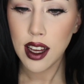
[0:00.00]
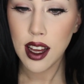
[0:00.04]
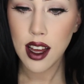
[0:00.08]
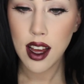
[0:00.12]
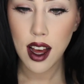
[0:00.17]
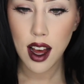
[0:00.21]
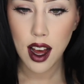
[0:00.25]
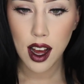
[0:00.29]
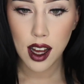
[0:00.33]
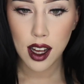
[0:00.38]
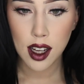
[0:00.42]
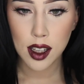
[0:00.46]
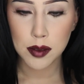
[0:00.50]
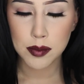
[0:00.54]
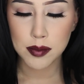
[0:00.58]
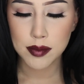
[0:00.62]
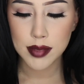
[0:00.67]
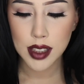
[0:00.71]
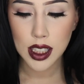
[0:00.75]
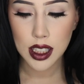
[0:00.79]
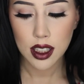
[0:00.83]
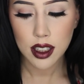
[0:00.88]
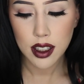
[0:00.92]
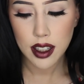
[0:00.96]

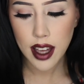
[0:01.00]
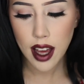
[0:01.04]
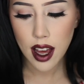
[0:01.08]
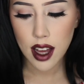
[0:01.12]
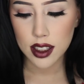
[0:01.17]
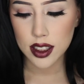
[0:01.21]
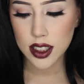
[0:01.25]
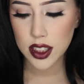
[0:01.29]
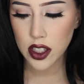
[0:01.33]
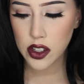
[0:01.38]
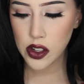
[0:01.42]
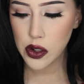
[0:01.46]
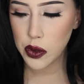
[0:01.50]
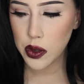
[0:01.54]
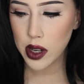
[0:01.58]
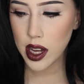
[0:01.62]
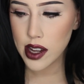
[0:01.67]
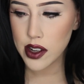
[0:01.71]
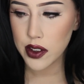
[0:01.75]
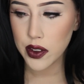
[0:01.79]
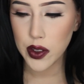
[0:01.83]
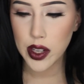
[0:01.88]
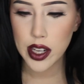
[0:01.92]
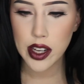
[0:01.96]
Yeah, so
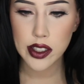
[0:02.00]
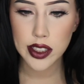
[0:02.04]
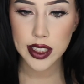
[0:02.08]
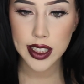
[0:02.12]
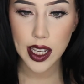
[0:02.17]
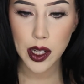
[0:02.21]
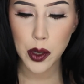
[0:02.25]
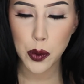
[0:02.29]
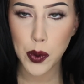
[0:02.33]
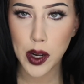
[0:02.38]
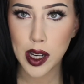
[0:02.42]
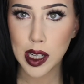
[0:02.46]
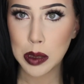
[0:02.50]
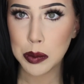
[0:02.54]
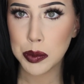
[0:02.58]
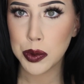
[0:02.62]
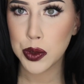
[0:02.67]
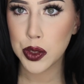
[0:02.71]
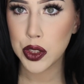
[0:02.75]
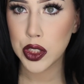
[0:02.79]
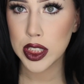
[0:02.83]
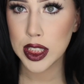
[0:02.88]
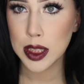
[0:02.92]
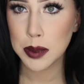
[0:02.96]
I don't know, here's a
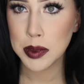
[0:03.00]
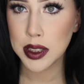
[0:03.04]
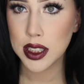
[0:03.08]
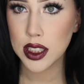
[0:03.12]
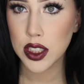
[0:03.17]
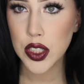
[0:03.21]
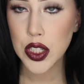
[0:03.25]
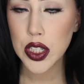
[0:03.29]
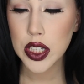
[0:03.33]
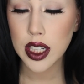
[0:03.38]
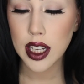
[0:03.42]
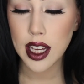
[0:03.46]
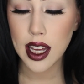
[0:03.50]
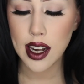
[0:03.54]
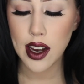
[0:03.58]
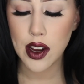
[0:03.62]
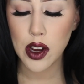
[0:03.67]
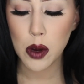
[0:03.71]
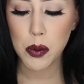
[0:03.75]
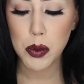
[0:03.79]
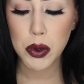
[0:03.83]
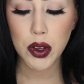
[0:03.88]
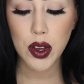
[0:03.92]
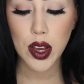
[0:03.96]
wearable Christmas look, and I
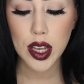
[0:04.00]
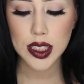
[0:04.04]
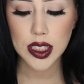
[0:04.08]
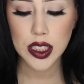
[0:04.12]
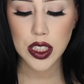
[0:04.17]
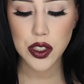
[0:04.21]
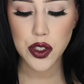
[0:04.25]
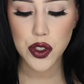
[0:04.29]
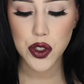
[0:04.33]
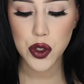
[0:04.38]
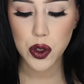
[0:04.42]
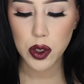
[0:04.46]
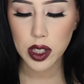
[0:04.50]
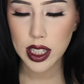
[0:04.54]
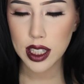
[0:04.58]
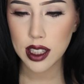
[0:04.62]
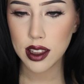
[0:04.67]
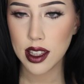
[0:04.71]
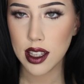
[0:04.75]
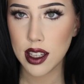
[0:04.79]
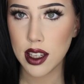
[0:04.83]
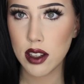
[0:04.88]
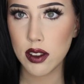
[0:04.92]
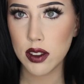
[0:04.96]
hope you guys enjoy
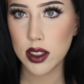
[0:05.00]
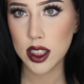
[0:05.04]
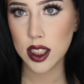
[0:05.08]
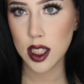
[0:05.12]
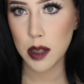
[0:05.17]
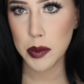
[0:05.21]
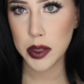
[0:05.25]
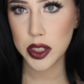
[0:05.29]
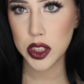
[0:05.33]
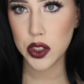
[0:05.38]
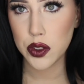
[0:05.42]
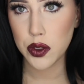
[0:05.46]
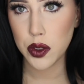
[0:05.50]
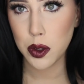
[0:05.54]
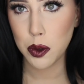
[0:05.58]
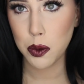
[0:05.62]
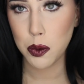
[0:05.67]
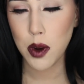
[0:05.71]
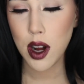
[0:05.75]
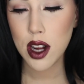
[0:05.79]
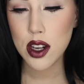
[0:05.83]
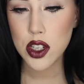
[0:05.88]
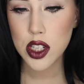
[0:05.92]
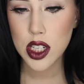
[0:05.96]
it. Thank you so much for
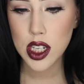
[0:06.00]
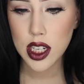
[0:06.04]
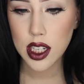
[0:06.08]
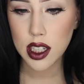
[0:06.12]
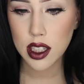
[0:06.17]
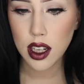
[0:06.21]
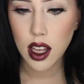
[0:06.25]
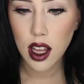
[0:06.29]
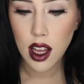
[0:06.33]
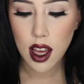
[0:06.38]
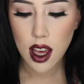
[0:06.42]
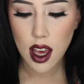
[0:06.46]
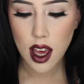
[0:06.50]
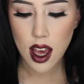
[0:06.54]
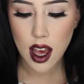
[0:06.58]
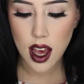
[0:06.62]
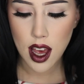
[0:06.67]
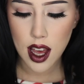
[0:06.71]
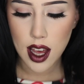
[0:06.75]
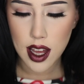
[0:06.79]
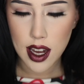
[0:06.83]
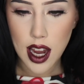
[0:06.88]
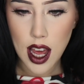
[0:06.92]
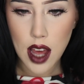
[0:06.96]
watching,
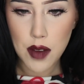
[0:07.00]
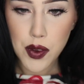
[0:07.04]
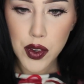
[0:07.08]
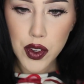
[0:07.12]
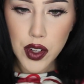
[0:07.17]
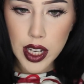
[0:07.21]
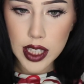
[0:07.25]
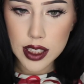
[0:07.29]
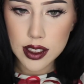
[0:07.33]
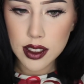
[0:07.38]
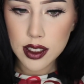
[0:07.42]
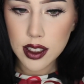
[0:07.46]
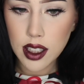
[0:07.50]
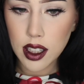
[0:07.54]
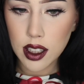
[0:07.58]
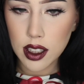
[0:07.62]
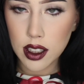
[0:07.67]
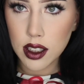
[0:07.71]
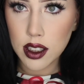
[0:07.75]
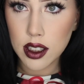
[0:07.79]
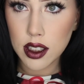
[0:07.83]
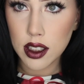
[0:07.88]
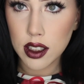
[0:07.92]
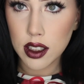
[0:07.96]
and have a great
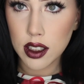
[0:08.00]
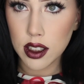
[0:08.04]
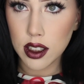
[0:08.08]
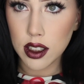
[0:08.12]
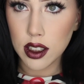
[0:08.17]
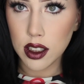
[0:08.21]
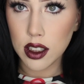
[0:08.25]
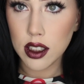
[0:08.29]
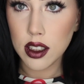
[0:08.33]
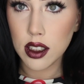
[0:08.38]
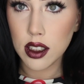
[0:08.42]
day.